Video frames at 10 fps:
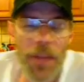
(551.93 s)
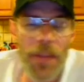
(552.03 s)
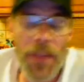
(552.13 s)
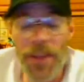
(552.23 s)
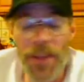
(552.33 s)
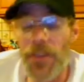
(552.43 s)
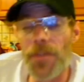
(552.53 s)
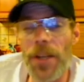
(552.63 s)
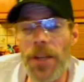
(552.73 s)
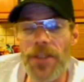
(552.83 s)
and
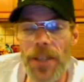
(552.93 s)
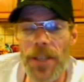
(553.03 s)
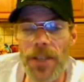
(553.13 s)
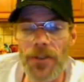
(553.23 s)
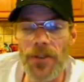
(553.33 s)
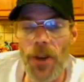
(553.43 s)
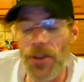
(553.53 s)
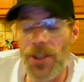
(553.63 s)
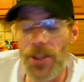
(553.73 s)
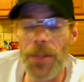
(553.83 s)
this place allows
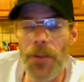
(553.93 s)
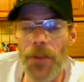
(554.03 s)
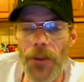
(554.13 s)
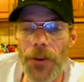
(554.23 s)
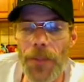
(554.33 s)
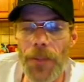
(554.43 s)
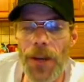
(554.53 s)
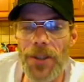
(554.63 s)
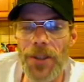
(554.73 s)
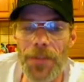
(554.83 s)
dogs up to 30
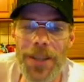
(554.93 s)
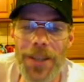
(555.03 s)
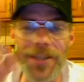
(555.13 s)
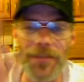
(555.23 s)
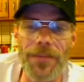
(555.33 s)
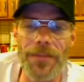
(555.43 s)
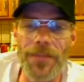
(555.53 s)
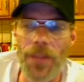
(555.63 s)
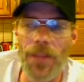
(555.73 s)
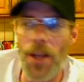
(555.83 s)
pounds, but
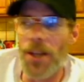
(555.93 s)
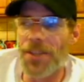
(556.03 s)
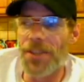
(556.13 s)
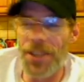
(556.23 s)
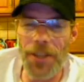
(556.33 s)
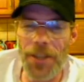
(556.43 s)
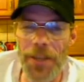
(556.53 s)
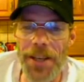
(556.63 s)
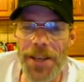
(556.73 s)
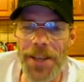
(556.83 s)
Ciela
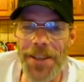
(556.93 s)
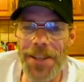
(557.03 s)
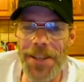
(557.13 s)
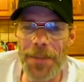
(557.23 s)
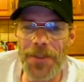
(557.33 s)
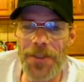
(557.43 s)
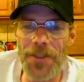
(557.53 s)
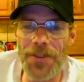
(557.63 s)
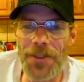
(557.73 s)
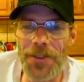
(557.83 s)
being a handicapped
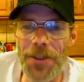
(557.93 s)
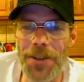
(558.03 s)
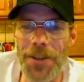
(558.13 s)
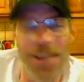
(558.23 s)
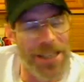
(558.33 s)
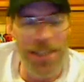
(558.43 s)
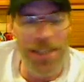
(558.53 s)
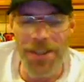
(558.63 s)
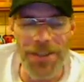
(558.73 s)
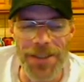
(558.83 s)
assistant dog
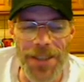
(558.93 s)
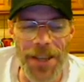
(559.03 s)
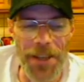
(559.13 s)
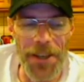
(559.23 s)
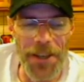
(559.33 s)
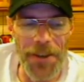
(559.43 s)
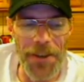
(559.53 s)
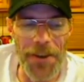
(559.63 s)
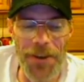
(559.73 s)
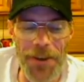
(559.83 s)

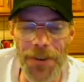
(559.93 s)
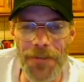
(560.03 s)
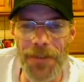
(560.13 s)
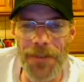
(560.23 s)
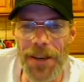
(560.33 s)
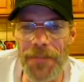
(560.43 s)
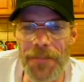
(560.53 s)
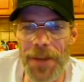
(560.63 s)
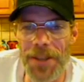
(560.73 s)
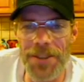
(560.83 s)
and
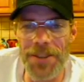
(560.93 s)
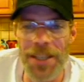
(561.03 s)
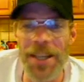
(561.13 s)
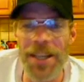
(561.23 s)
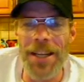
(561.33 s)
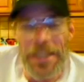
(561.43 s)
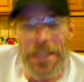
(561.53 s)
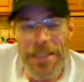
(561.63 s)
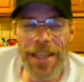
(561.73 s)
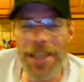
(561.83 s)
105 pounds,
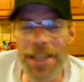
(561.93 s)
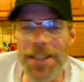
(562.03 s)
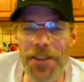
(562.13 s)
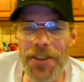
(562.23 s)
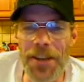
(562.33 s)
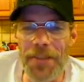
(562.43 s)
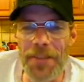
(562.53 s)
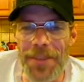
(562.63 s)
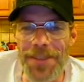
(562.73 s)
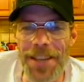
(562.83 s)
they gotta let her have
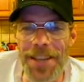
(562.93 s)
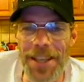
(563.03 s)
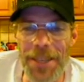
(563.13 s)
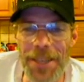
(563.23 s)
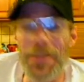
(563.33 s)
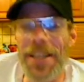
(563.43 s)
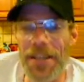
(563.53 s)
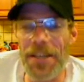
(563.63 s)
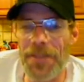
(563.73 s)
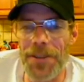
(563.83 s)
me. They gotta let me
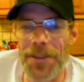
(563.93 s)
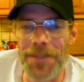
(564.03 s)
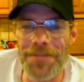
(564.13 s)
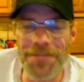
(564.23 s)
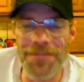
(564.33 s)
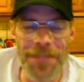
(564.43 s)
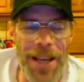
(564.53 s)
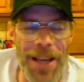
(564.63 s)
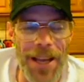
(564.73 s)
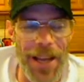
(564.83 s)
have her.
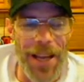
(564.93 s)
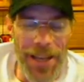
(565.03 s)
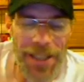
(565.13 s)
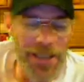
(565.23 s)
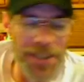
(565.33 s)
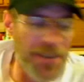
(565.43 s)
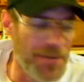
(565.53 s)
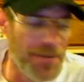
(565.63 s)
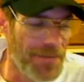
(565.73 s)
And